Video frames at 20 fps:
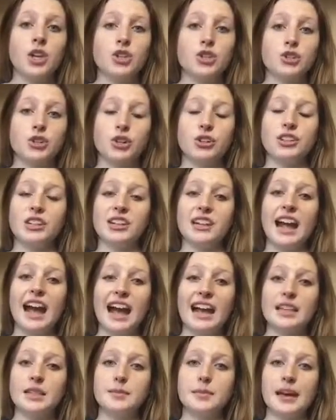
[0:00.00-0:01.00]
Certain
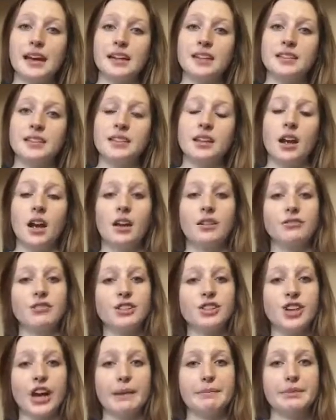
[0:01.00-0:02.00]
aspects of the
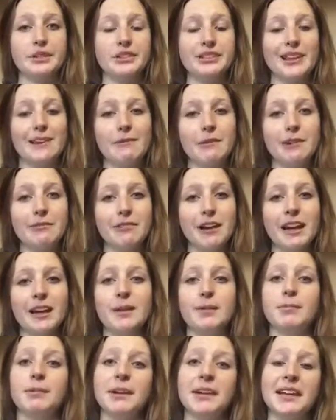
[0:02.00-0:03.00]
chapters that we
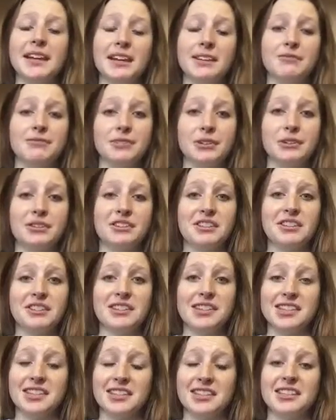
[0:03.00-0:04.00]
read really influenced
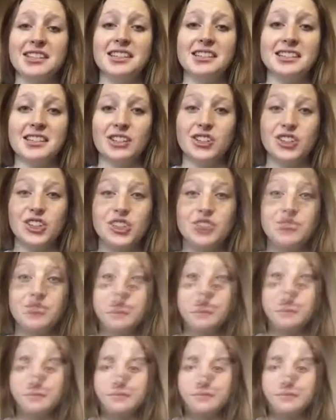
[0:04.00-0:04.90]
this decision.